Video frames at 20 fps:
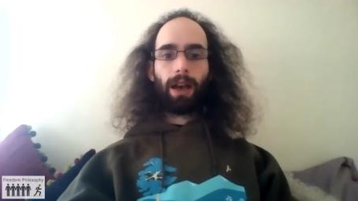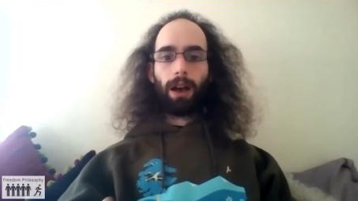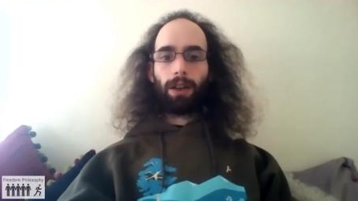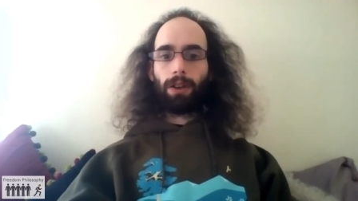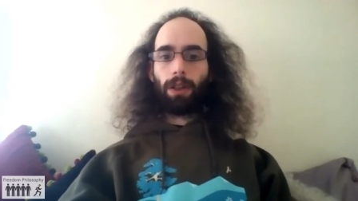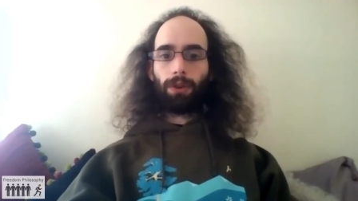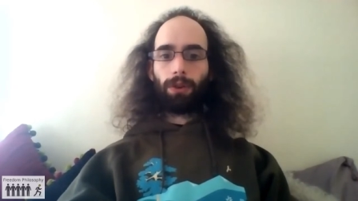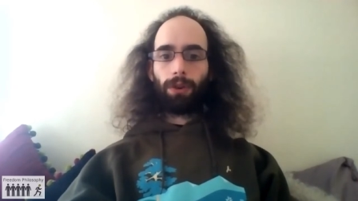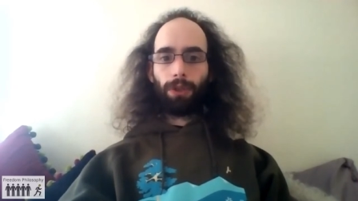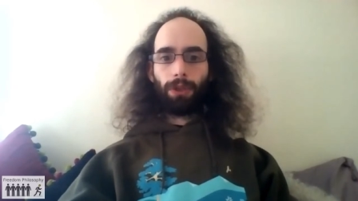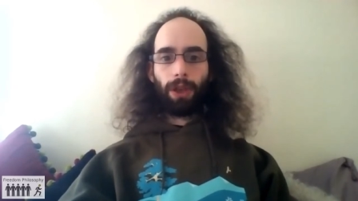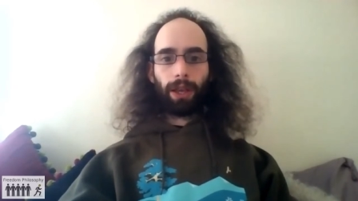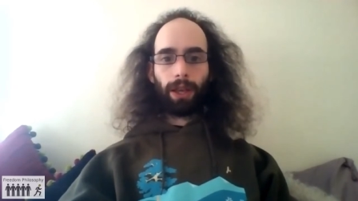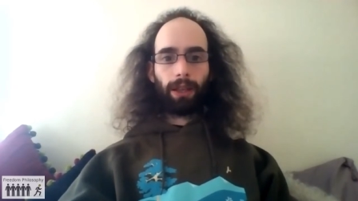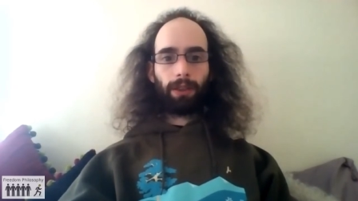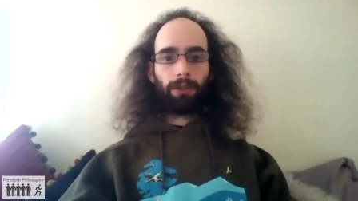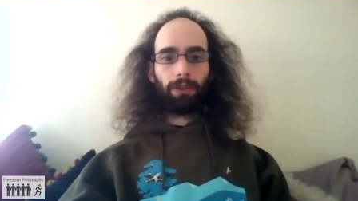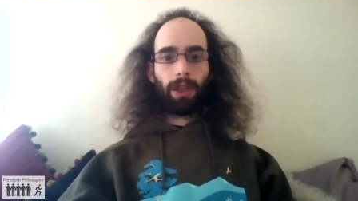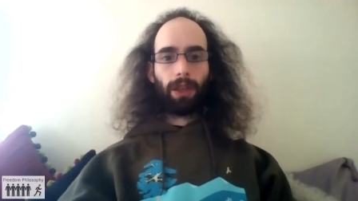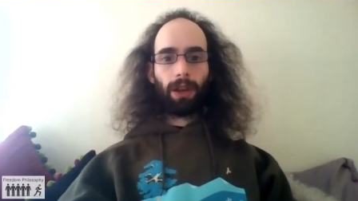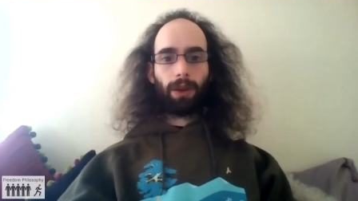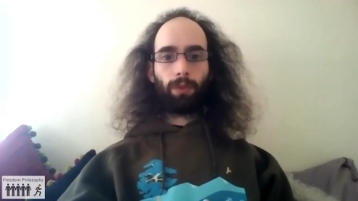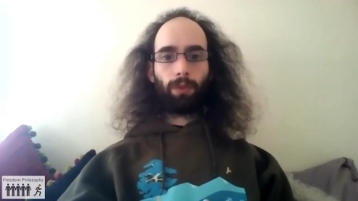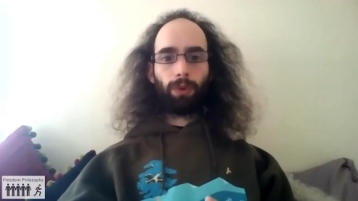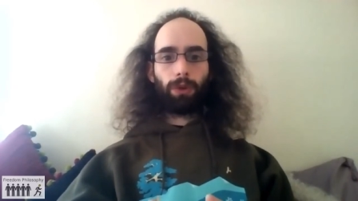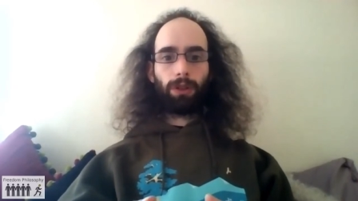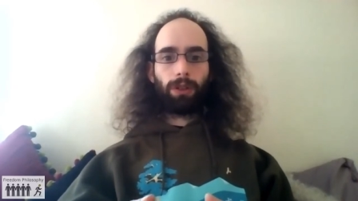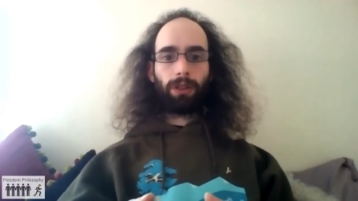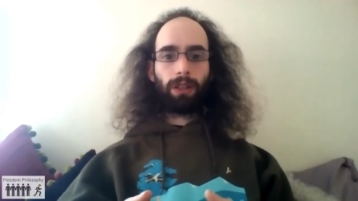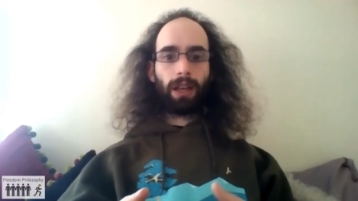another thing is that it
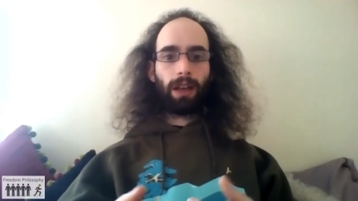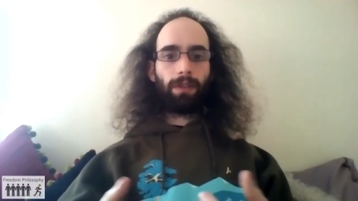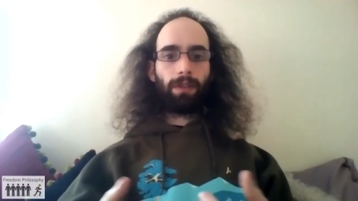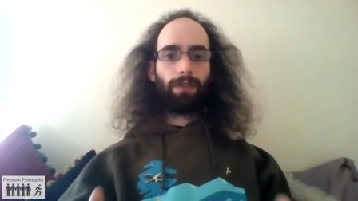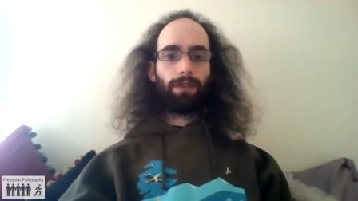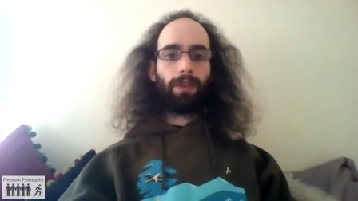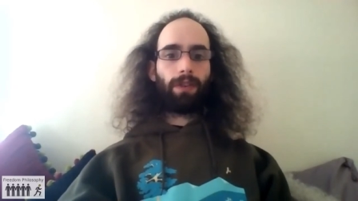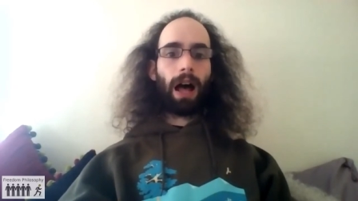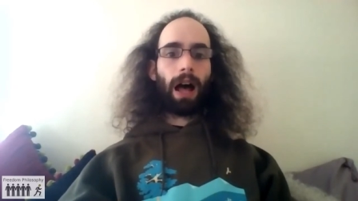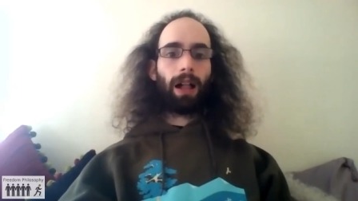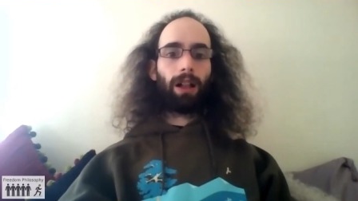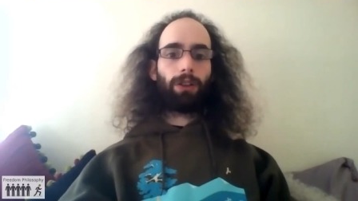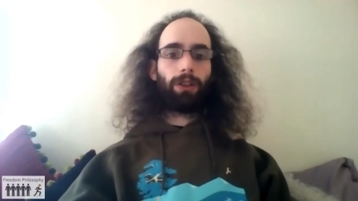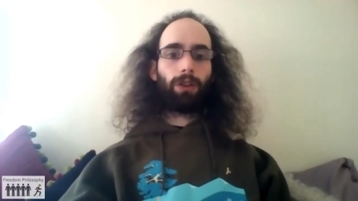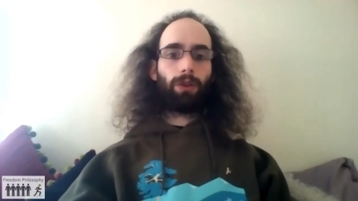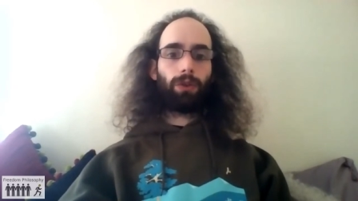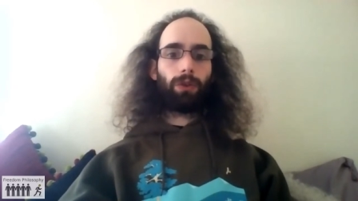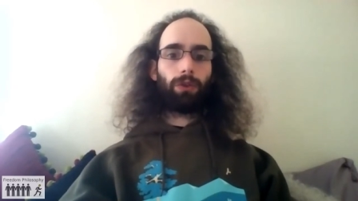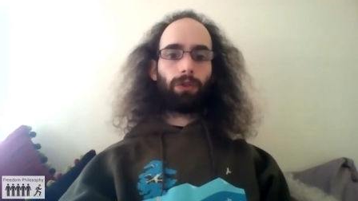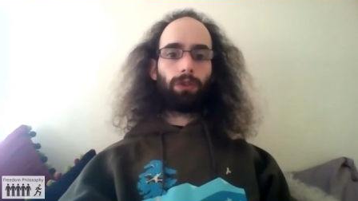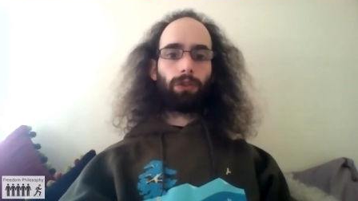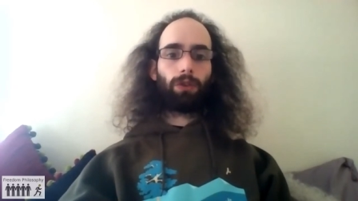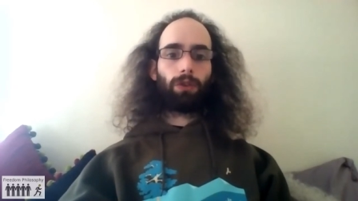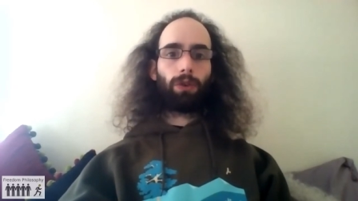would give value